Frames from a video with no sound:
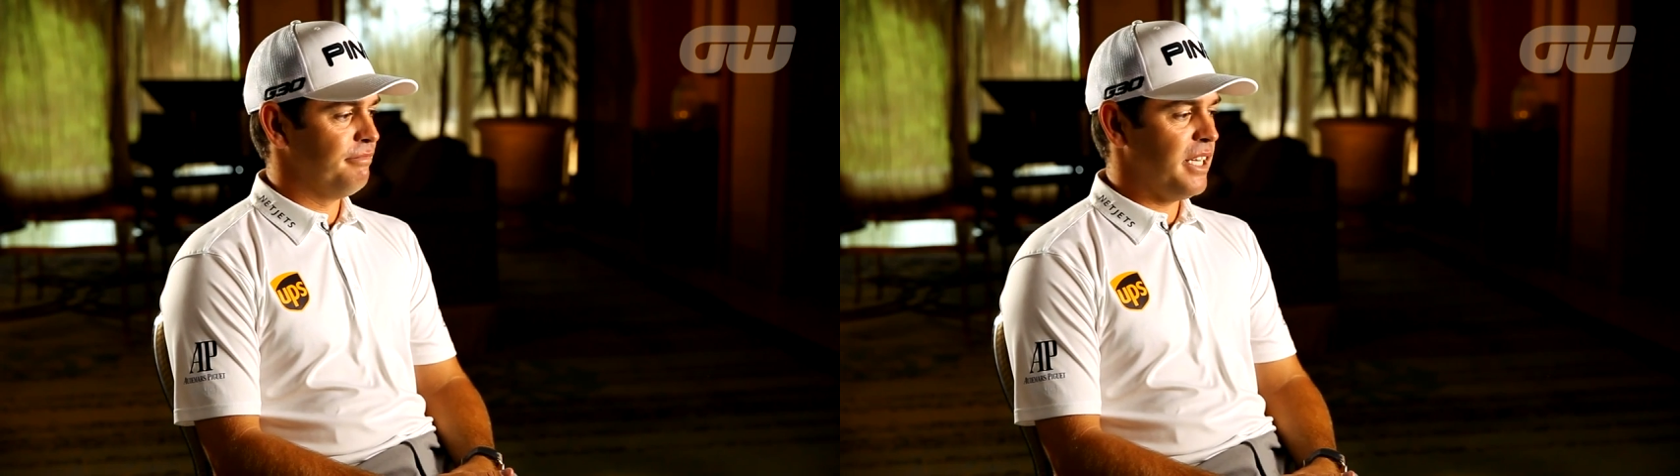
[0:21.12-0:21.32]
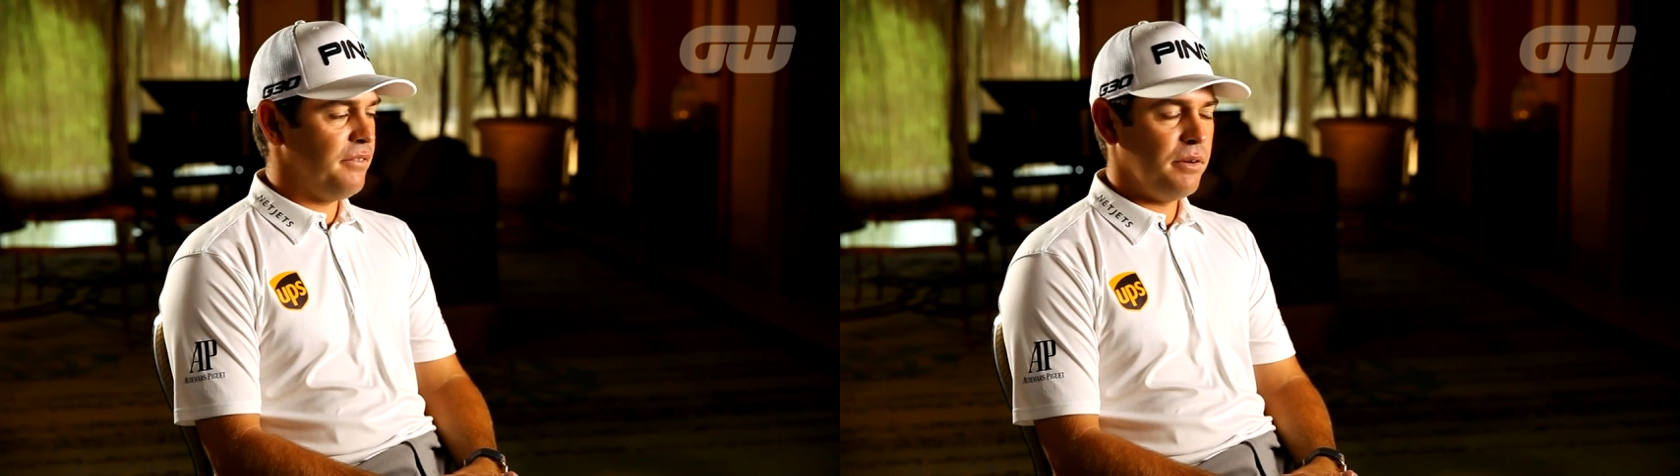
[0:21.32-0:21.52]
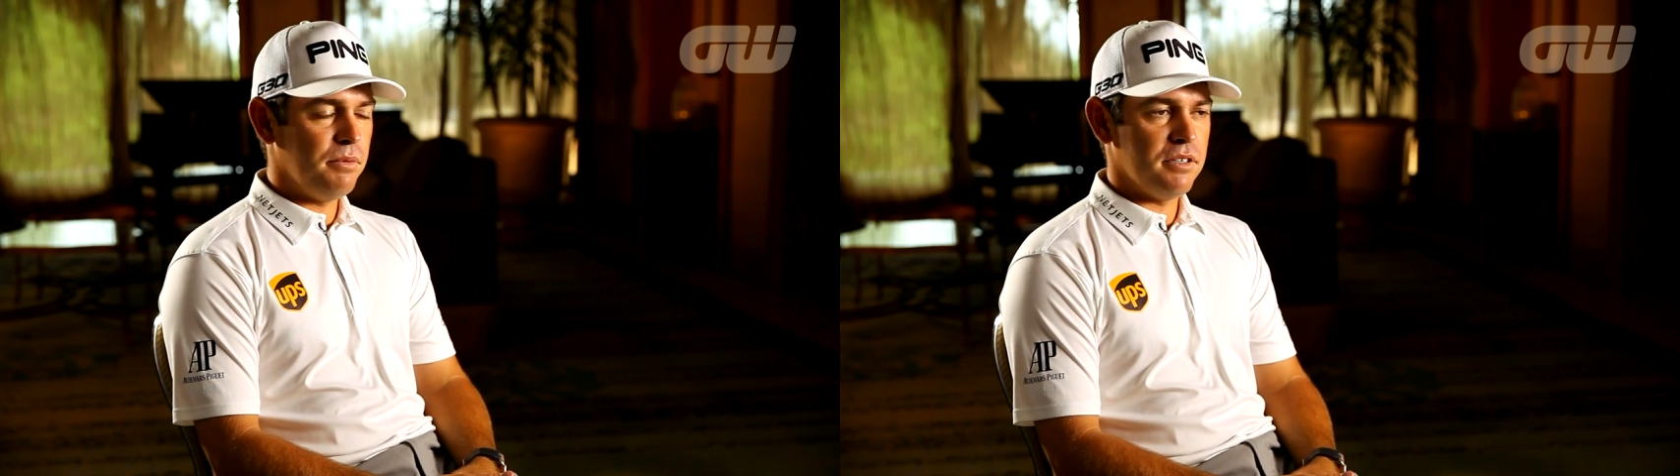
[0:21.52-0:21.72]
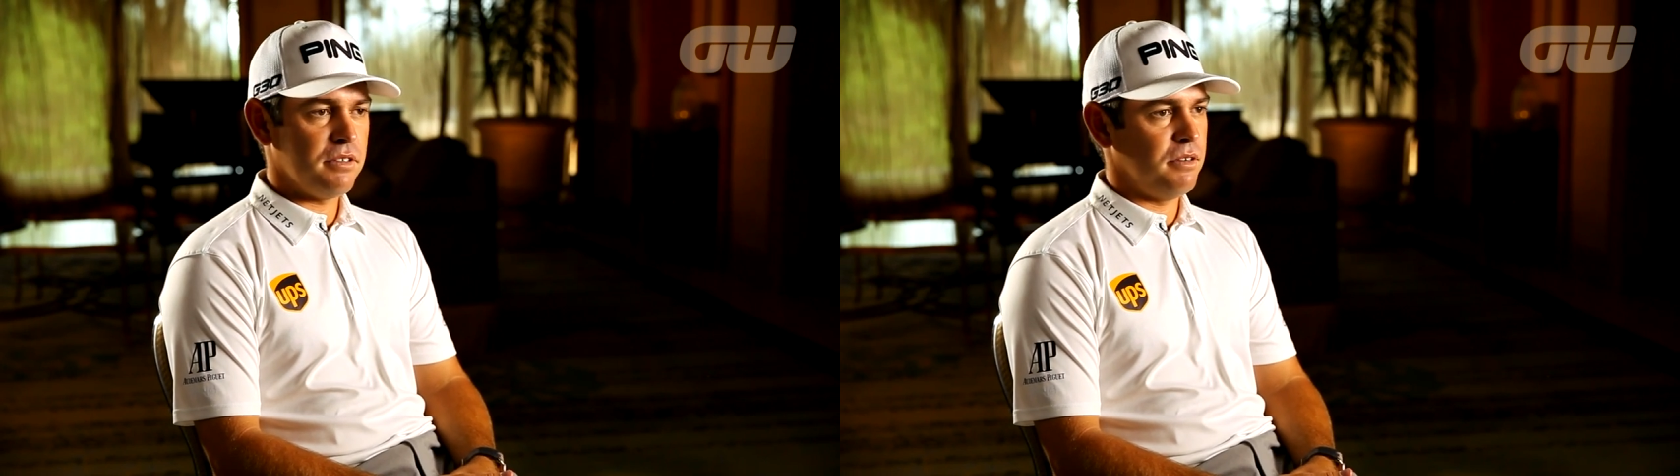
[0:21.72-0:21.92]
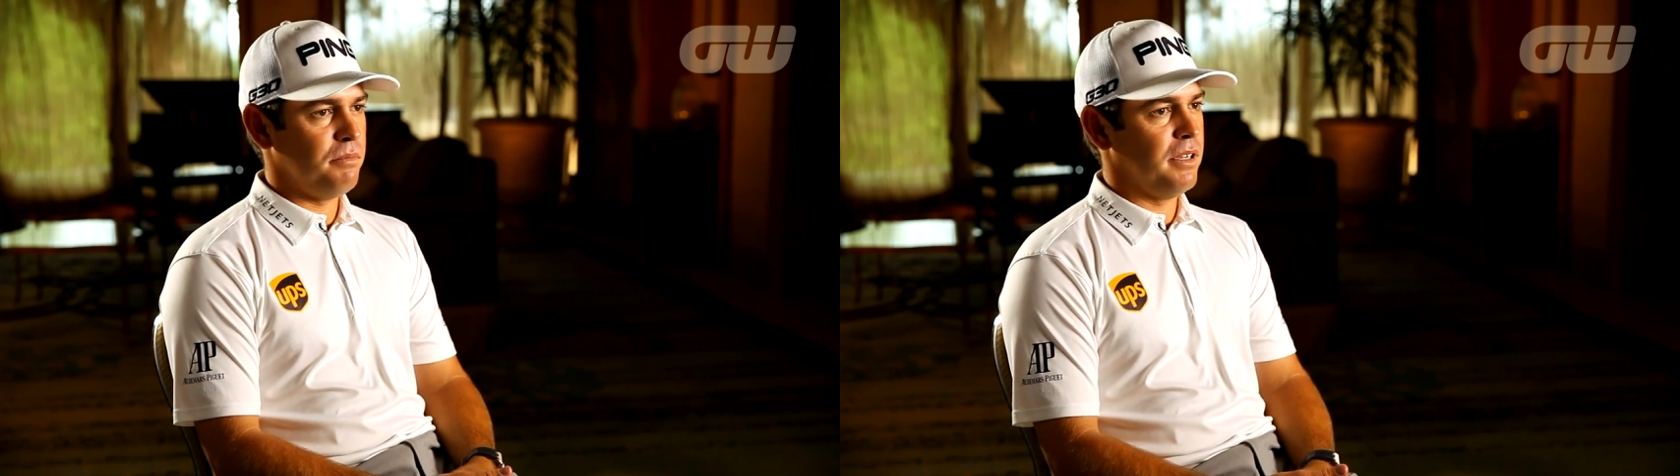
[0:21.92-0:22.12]
Everyone's
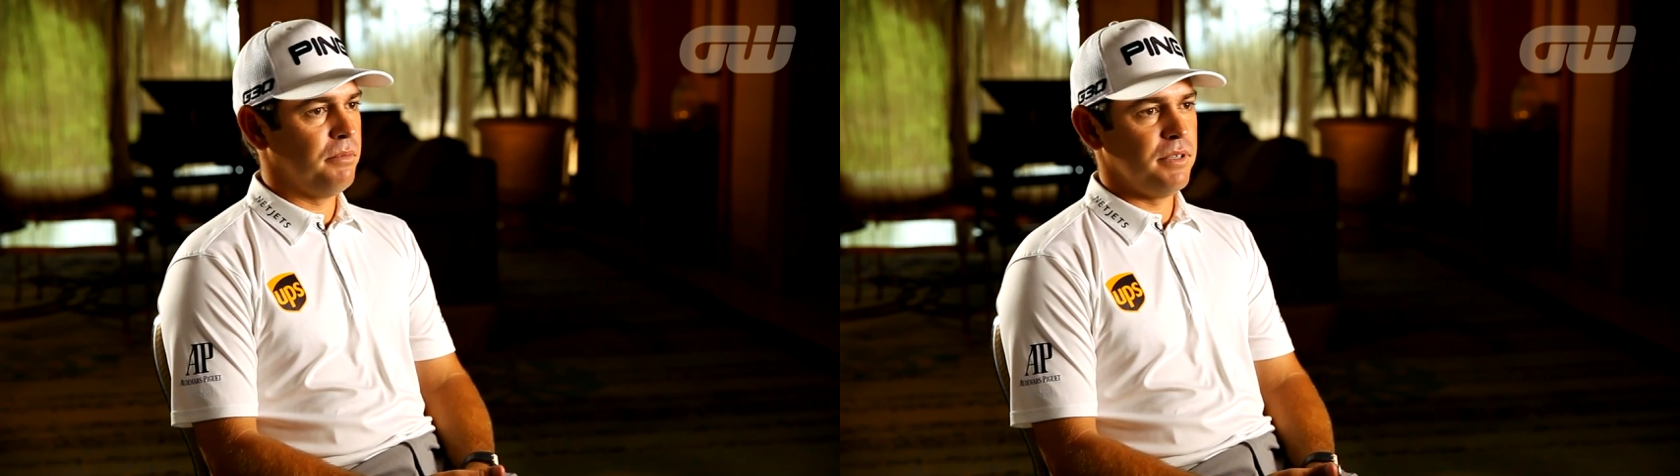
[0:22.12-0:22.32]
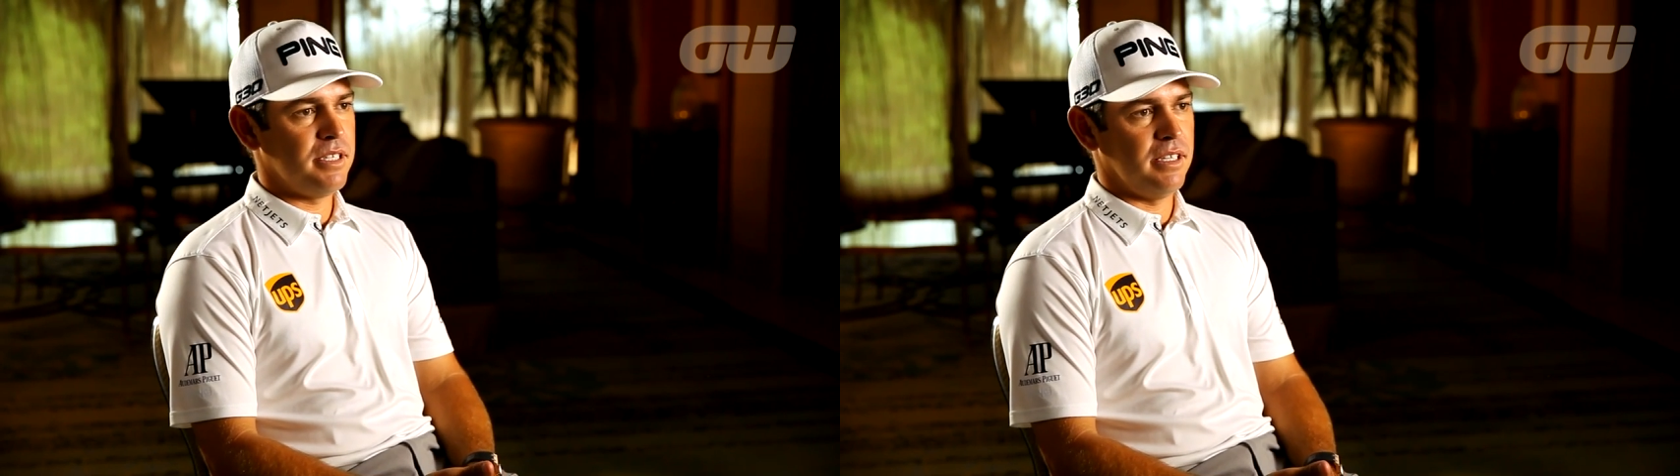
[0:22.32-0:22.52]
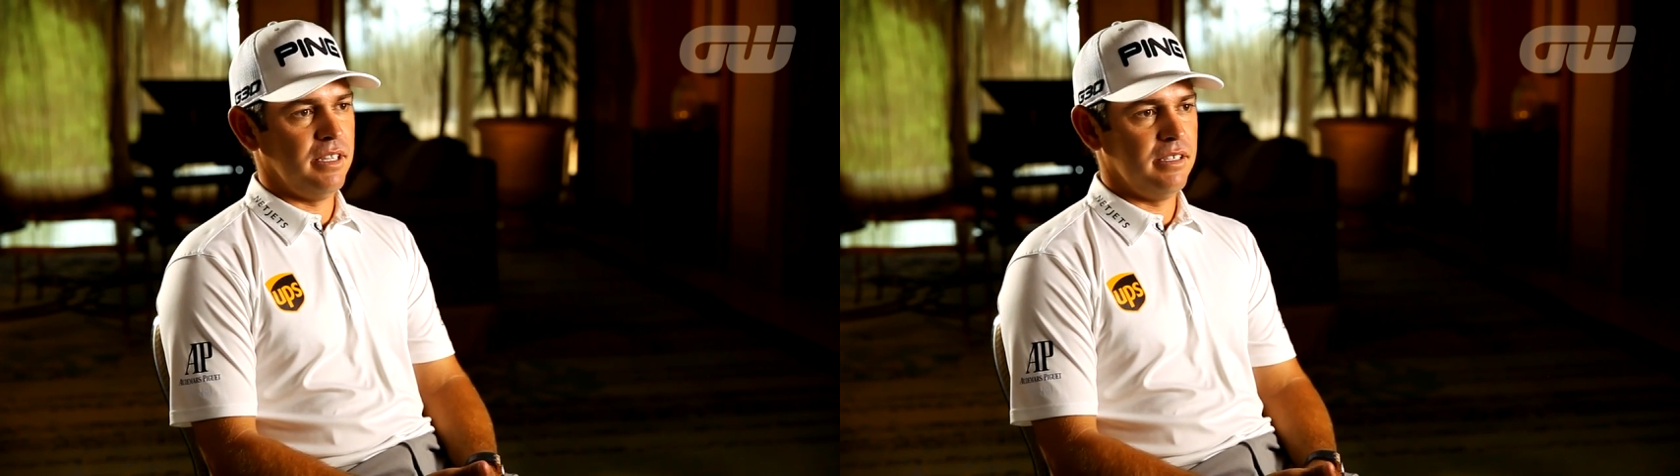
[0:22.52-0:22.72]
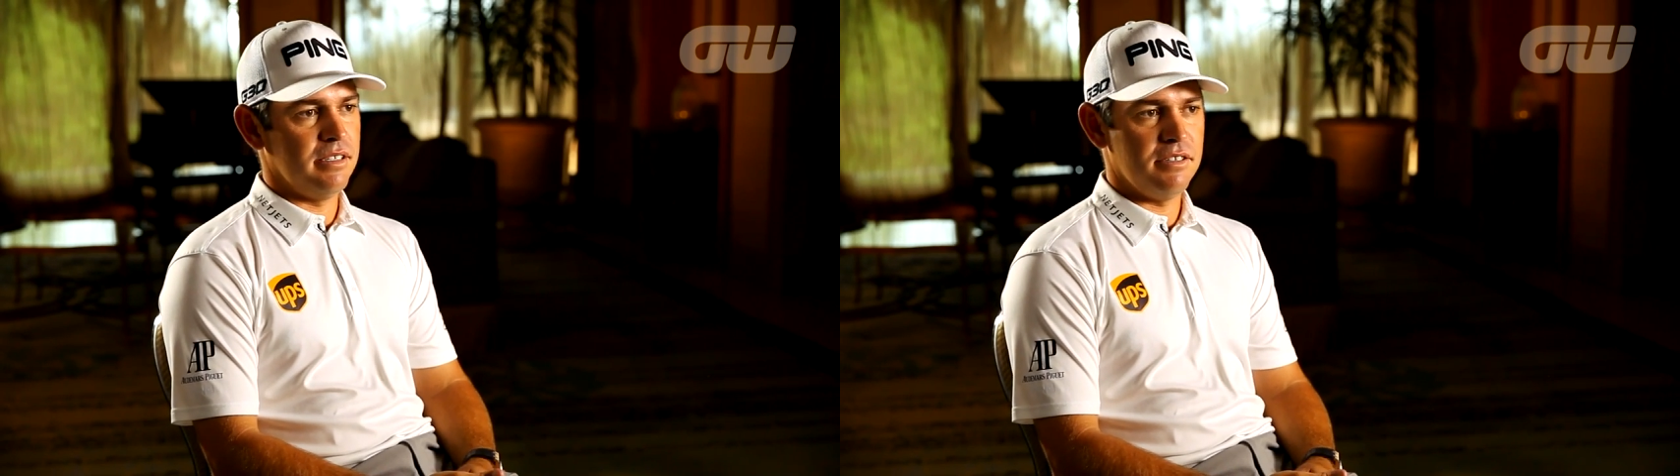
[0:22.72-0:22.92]
going to make mistakes.